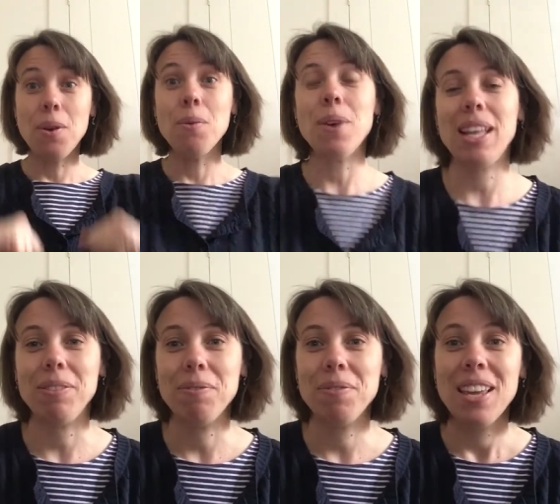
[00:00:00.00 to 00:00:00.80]
Well,
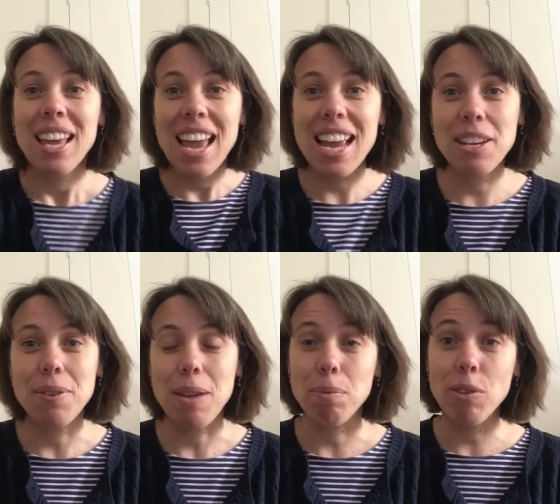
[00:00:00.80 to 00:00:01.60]

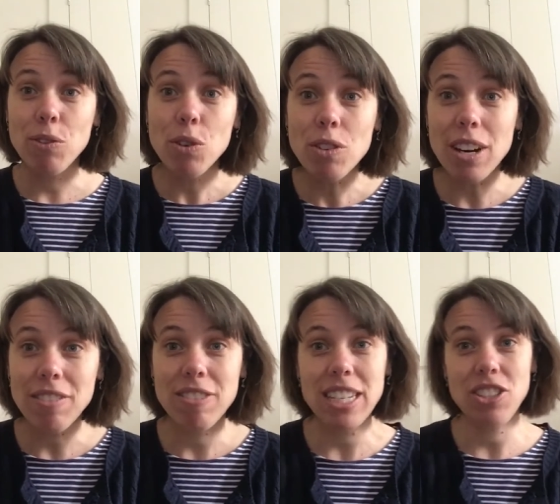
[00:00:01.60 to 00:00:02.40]
Anyway, before I
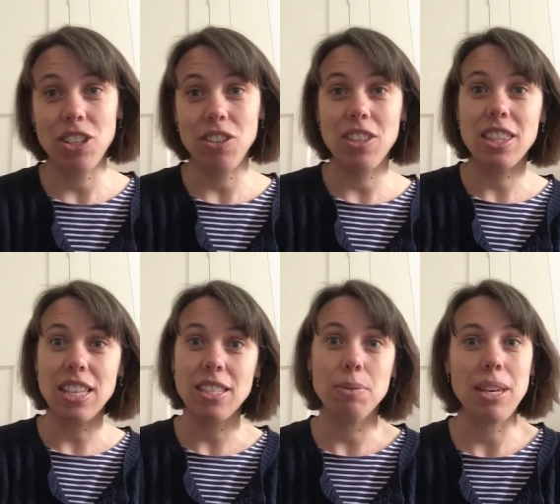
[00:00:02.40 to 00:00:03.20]
read you
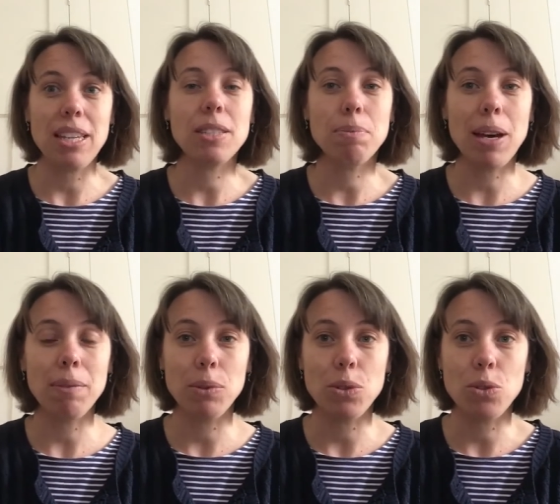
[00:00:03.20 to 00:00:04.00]
this week's
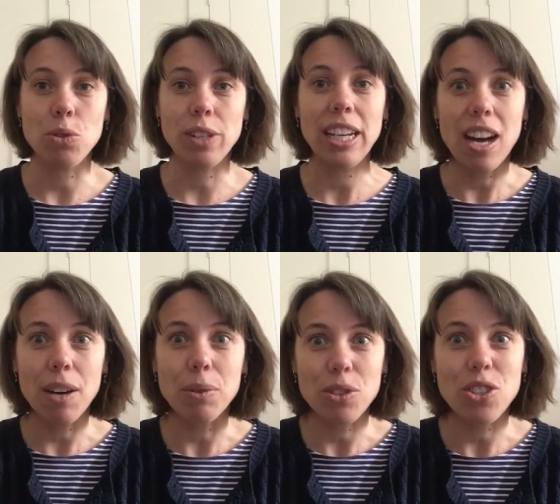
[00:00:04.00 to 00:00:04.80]
Bible story,
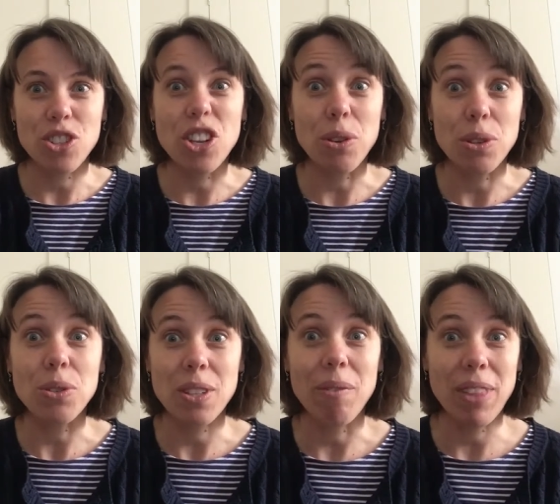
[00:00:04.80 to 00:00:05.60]
I want to show you
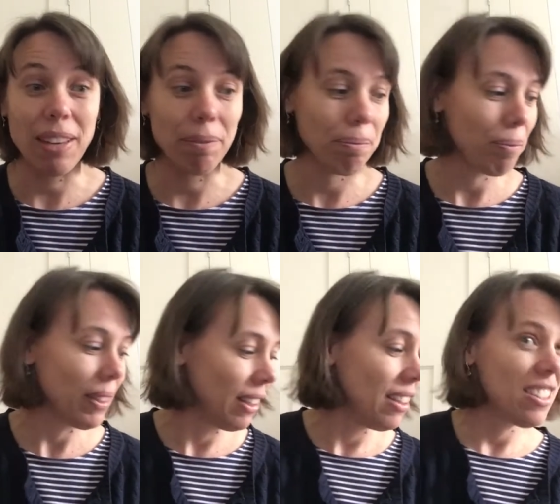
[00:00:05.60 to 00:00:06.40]
something.
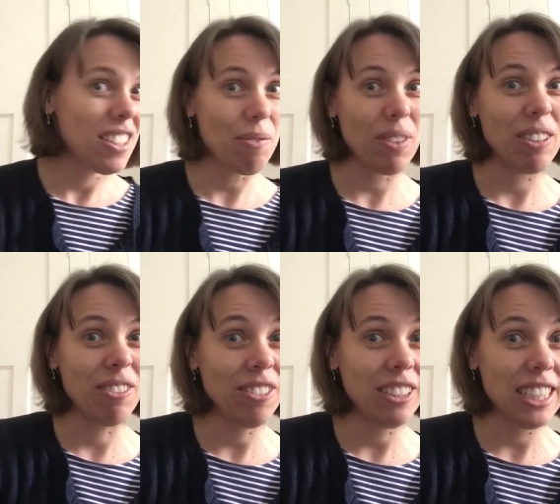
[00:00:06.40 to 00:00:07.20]

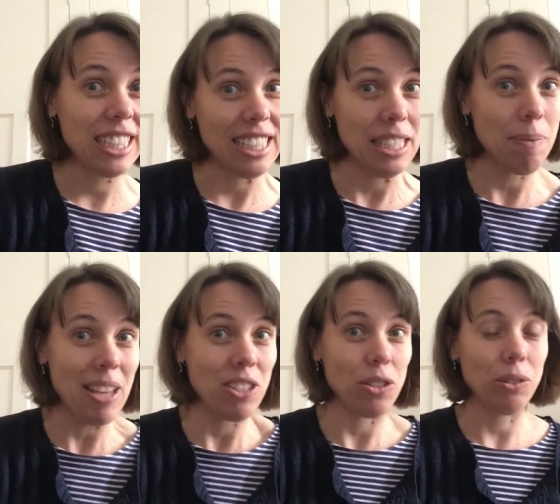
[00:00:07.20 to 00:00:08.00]
Something really
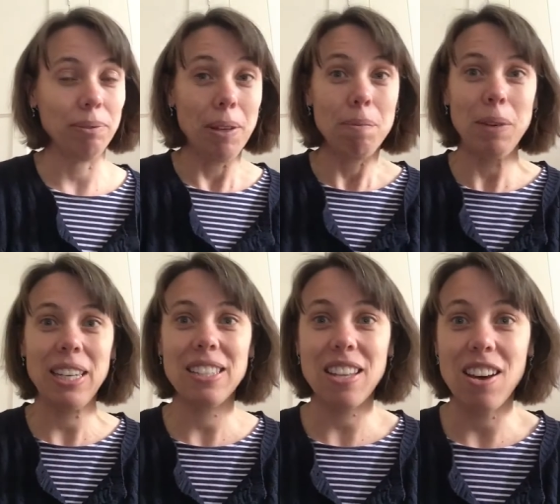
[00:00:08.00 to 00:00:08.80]
special
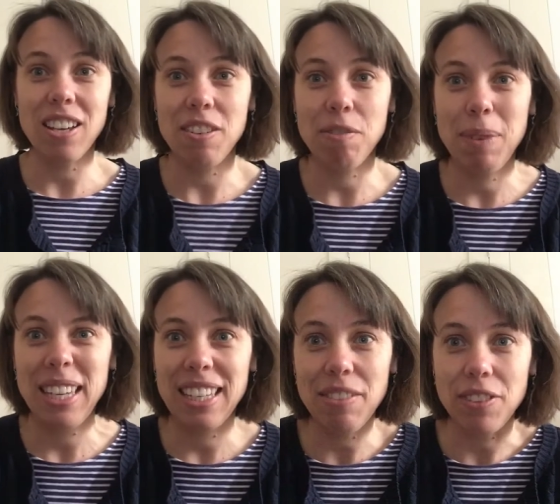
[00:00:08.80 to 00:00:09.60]
because I've
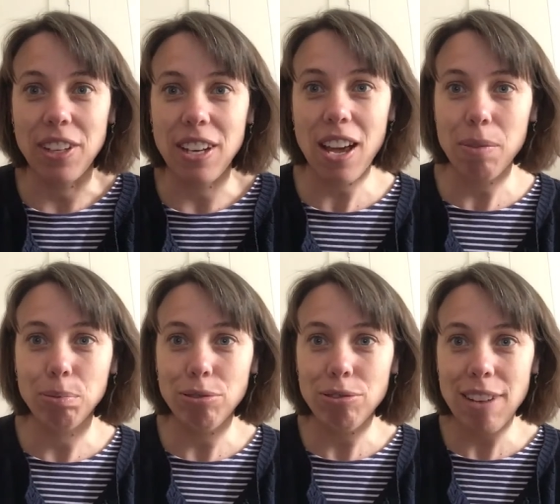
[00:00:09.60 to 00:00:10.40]
been given a
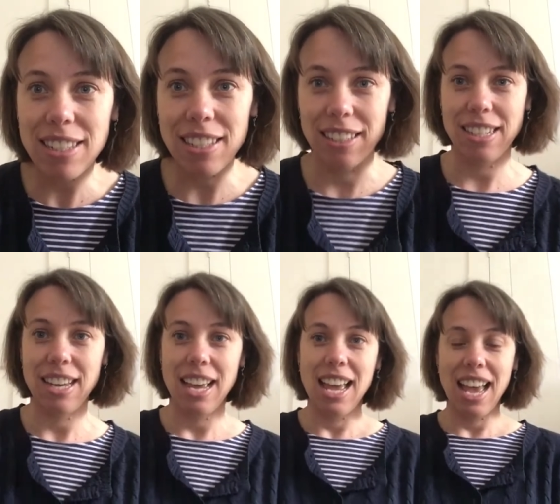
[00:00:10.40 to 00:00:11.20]
present.
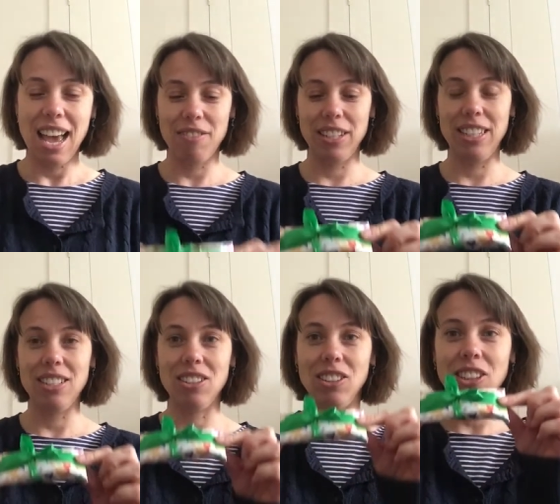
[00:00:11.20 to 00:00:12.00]
Have a
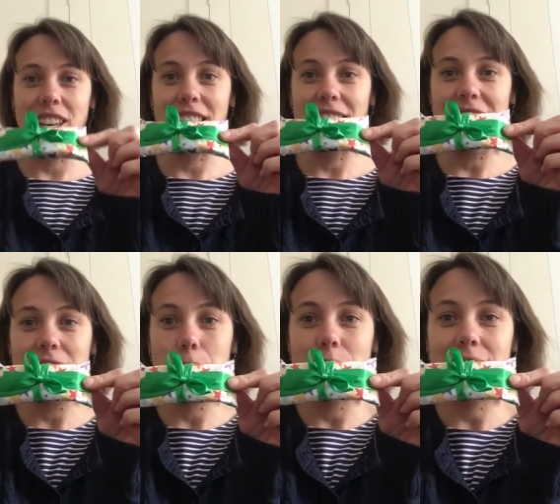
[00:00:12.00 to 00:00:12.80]
little look at
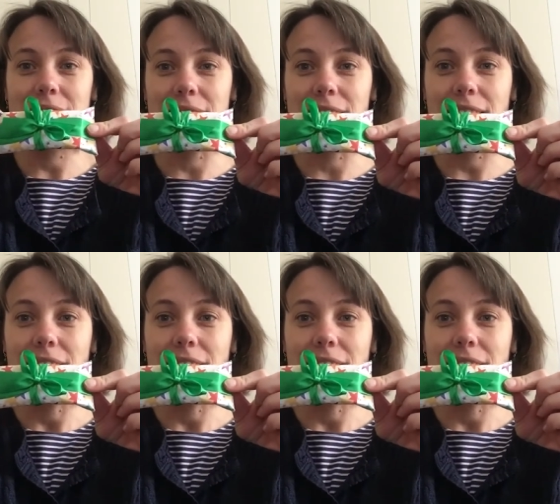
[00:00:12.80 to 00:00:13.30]
this present.